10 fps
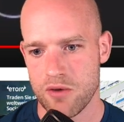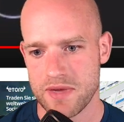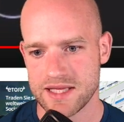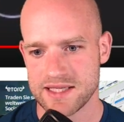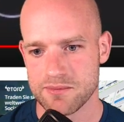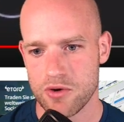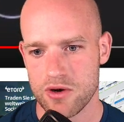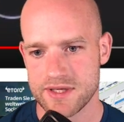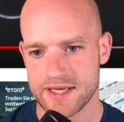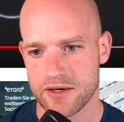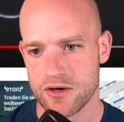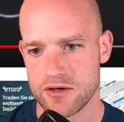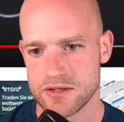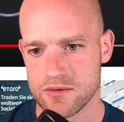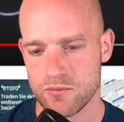many small
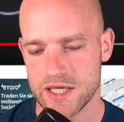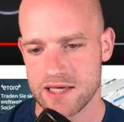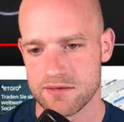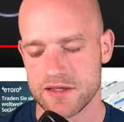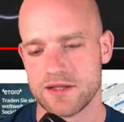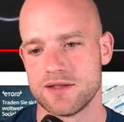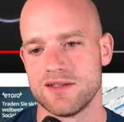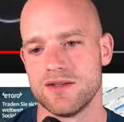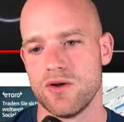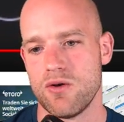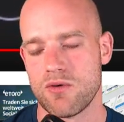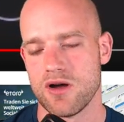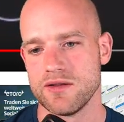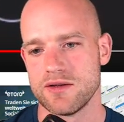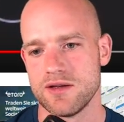circles we can fit
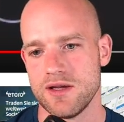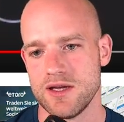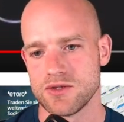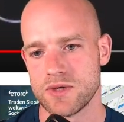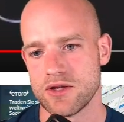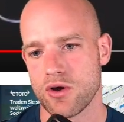around. So in our